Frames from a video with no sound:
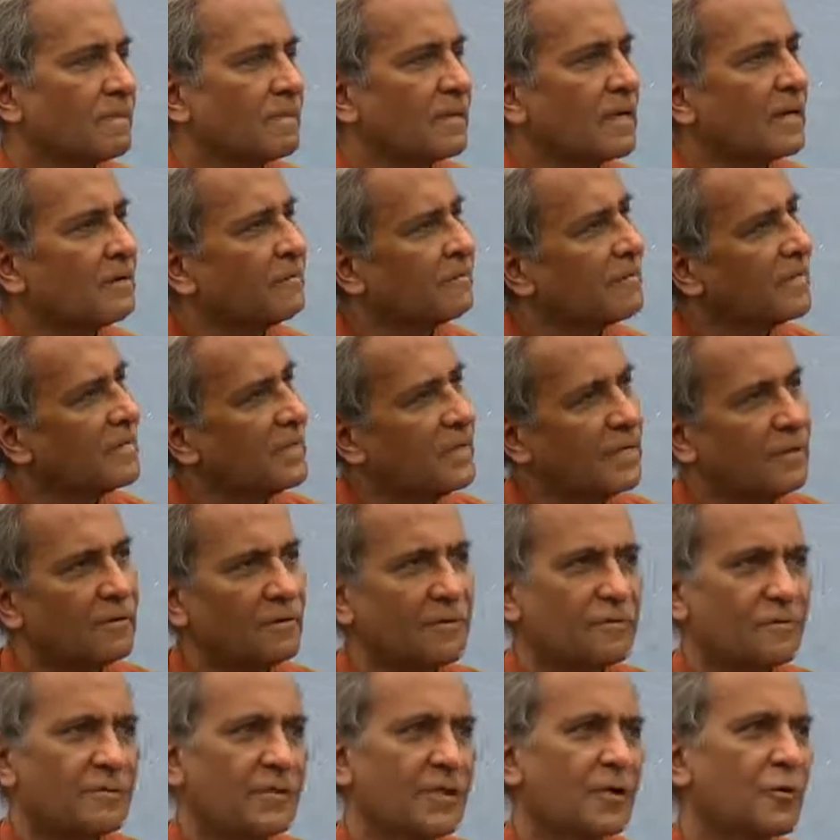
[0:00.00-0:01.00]
And we
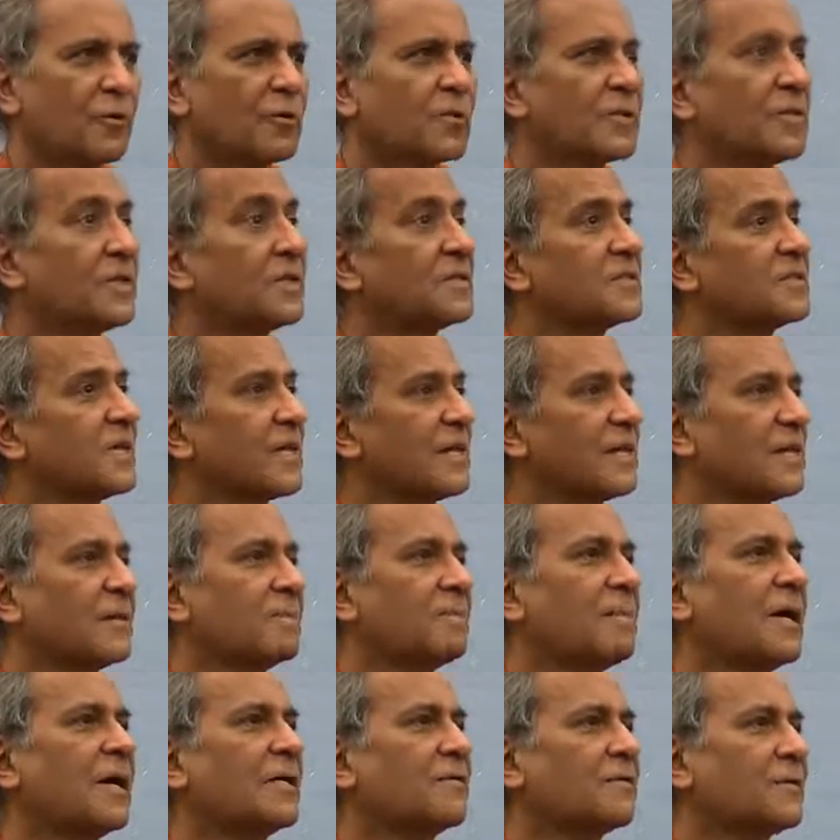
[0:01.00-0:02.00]
have forgotten the
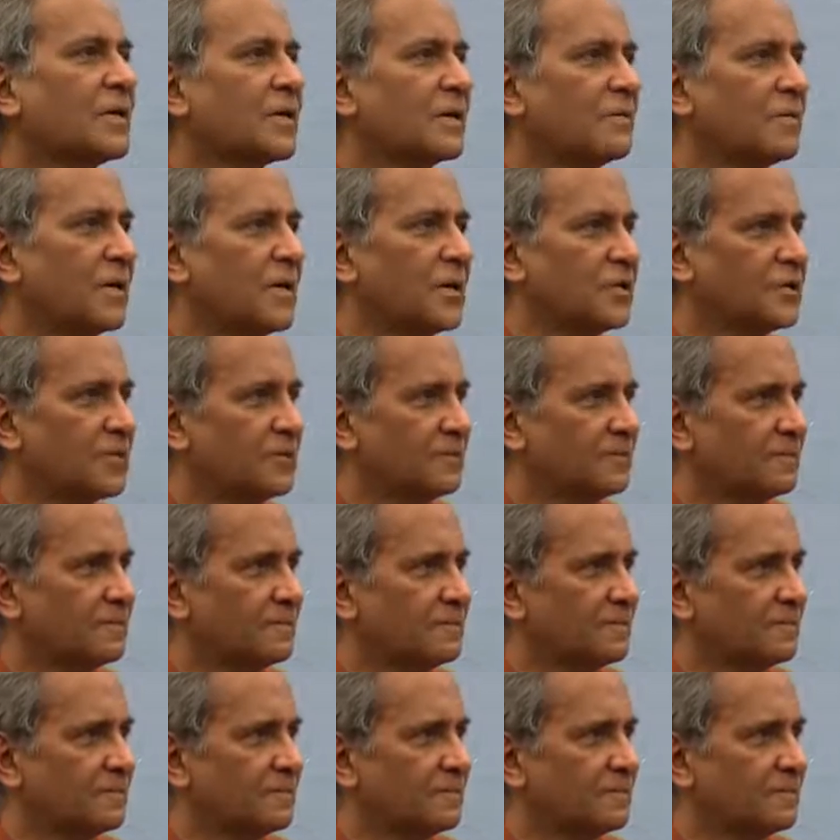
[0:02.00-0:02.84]
second part of the equation.